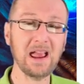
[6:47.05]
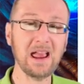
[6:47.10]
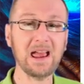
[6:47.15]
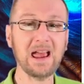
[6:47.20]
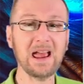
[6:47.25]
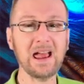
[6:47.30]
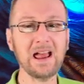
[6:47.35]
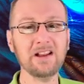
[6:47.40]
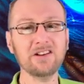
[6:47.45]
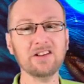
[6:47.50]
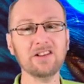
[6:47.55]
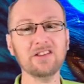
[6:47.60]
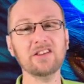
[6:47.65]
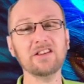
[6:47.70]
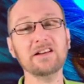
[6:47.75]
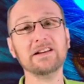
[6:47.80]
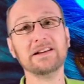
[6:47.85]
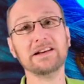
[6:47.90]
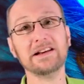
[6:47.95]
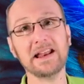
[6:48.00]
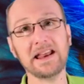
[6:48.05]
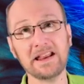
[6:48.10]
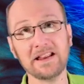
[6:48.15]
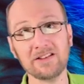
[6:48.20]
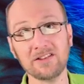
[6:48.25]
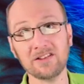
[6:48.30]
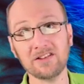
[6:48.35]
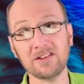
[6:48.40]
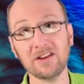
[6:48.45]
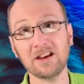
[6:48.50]
and the
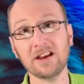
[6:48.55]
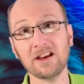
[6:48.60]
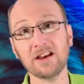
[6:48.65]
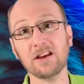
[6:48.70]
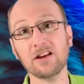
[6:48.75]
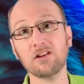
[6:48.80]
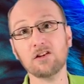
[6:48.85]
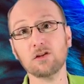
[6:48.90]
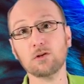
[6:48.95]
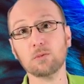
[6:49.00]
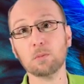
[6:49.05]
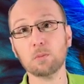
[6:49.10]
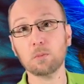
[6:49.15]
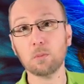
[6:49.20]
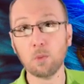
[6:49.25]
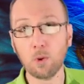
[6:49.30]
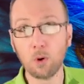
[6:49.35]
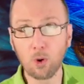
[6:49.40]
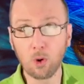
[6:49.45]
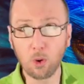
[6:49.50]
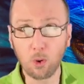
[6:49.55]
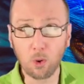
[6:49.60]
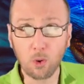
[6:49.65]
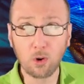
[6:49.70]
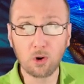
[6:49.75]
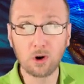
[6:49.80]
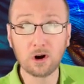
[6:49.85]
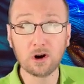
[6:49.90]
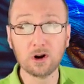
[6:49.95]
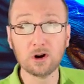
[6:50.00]
lens is
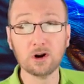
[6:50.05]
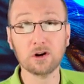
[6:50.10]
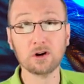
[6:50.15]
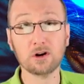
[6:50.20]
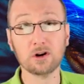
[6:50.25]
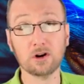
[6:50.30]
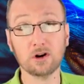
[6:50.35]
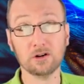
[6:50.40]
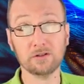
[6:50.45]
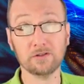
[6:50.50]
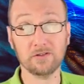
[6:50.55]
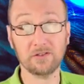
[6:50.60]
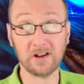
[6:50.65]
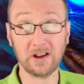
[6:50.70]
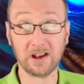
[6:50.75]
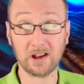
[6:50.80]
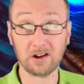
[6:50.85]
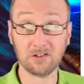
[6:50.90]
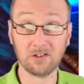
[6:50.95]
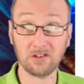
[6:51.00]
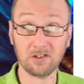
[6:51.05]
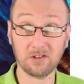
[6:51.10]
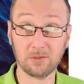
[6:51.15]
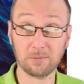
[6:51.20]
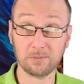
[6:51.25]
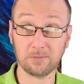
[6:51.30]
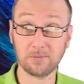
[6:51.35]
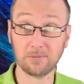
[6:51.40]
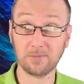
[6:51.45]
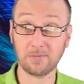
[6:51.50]
more convex.
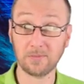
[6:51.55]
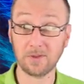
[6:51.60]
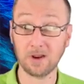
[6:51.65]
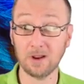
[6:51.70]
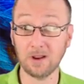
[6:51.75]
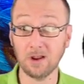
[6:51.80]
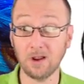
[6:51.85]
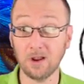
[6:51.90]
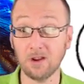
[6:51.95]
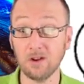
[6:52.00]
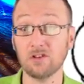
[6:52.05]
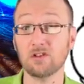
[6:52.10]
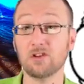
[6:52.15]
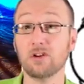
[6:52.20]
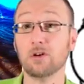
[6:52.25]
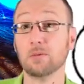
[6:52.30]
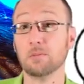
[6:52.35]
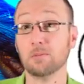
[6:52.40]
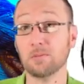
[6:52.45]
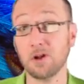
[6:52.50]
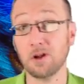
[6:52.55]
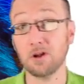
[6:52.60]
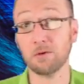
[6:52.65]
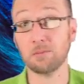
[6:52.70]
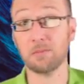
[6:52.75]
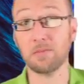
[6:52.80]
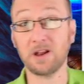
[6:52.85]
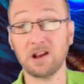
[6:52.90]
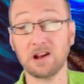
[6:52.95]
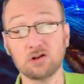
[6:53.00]
So
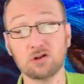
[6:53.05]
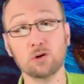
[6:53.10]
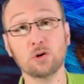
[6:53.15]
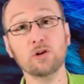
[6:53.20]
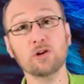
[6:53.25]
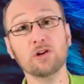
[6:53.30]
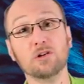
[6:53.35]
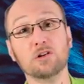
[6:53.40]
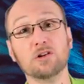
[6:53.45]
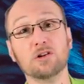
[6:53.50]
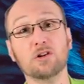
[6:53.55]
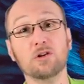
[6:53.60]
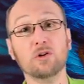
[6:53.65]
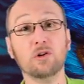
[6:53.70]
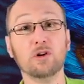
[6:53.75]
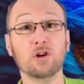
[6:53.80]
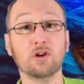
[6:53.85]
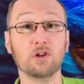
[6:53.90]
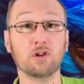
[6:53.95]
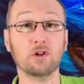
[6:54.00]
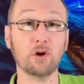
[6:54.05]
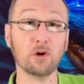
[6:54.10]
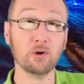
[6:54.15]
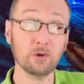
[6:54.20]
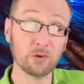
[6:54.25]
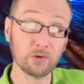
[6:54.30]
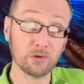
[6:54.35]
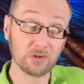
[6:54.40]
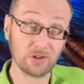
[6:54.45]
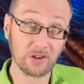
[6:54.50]
make sure you include
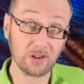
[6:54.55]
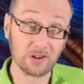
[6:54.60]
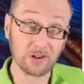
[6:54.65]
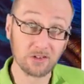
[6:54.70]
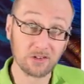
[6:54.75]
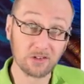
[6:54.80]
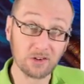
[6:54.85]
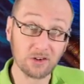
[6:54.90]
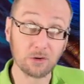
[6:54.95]
those things